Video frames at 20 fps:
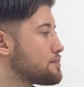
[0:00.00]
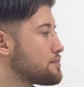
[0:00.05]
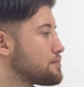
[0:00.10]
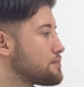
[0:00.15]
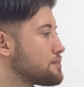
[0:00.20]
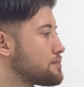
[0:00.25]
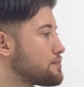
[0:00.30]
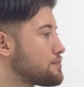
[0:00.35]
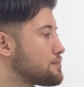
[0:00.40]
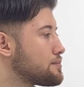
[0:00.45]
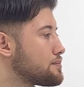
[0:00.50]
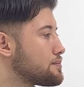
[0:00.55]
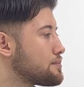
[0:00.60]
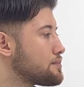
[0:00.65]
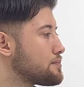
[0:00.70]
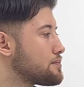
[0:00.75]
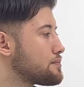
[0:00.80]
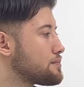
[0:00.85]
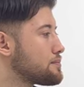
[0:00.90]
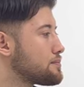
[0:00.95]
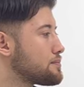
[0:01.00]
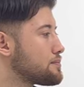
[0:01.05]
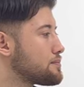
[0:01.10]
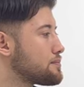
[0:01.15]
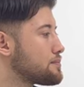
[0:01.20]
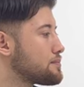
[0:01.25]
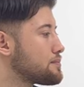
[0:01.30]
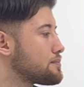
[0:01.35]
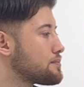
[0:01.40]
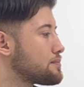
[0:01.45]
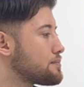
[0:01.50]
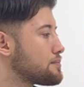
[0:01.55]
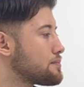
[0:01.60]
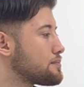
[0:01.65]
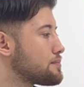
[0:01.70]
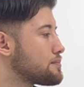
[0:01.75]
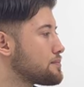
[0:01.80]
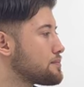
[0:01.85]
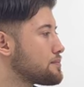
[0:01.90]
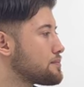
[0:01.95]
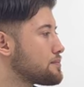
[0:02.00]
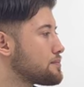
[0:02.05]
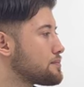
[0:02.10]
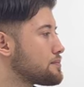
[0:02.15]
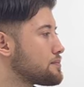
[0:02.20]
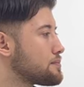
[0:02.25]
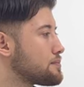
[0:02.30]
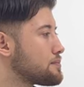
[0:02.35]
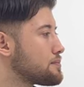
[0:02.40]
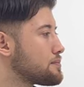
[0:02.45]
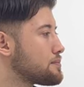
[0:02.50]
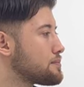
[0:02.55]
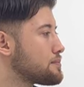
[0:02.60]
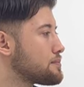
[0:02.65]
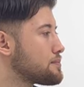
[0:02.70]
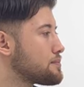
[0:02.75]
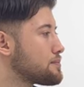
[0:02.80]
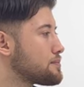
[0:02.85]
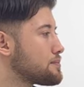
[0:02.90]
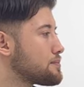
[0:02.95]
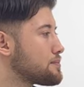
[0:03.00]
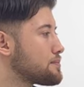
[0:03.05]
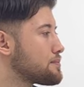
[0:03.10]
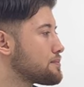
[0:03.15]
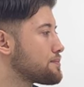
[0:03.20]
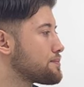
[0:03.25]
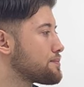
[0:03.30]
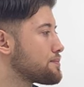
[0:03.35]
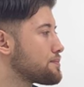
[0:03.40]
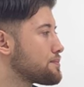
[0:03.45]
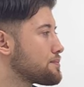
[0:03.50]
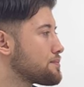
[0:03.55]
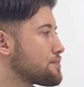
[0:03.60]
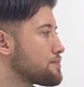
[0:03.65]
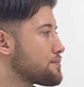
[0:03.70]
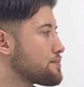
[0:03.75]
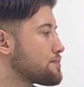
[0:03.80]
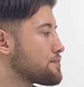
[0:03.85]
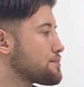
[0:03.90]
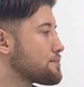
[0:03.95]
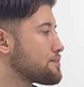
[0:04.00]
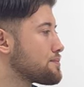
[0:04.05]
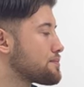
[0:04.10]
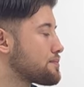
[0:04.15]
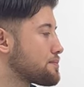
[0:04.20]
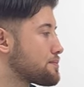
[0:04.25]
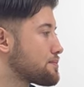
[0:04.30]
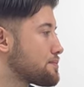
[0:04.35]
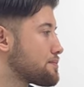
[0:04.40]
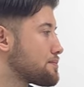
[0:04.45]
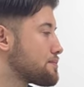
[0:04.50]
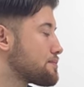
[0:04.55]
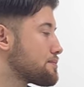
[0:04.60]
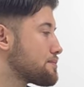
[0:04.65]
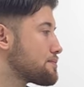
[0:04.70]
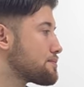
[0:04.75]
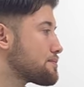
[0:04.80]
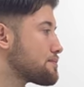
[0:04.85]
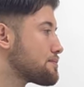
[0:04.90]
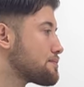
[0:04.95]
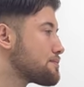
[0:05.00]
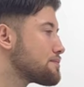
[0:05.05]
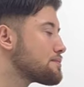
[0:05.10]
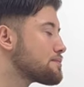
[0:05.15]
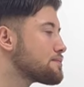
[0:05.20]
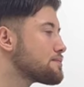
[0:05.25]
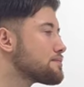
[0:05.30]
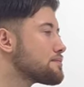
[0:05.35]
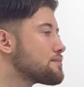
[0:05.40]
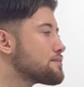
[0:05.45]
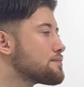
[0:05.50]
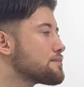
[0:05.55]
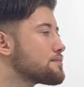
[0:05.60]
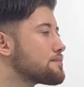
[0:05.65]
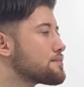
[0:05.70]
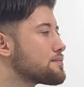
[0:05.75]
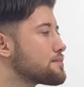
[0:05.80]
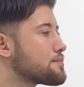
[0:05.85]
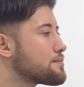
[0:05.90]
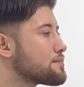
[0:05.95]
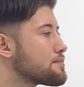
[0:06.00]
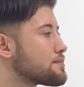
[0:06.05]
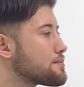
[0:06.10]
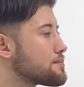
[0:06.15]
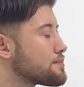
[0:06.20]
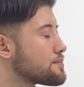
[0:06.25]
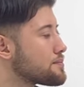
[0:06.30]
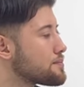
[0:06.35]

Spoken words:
The person shown says nothing.